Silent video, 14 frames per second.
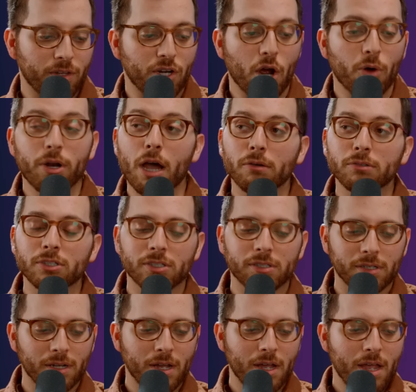No
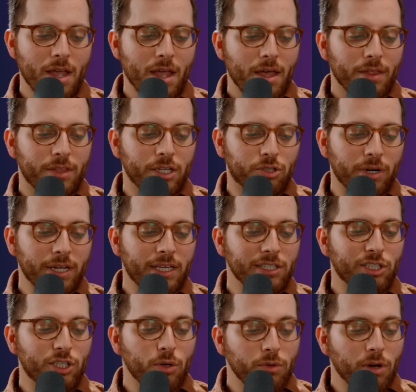notes. The drink
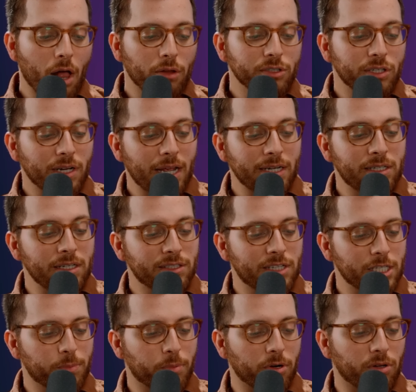is
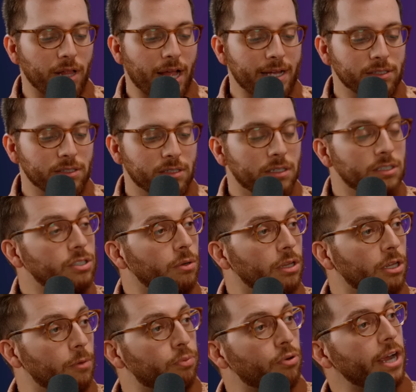$2.19 per glass. So a
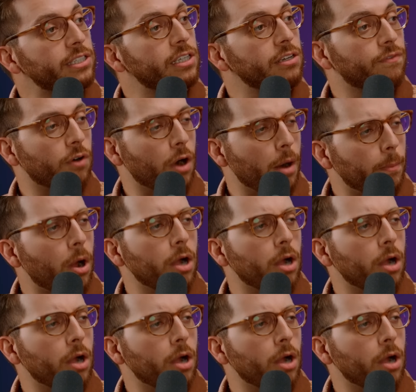little pricey for our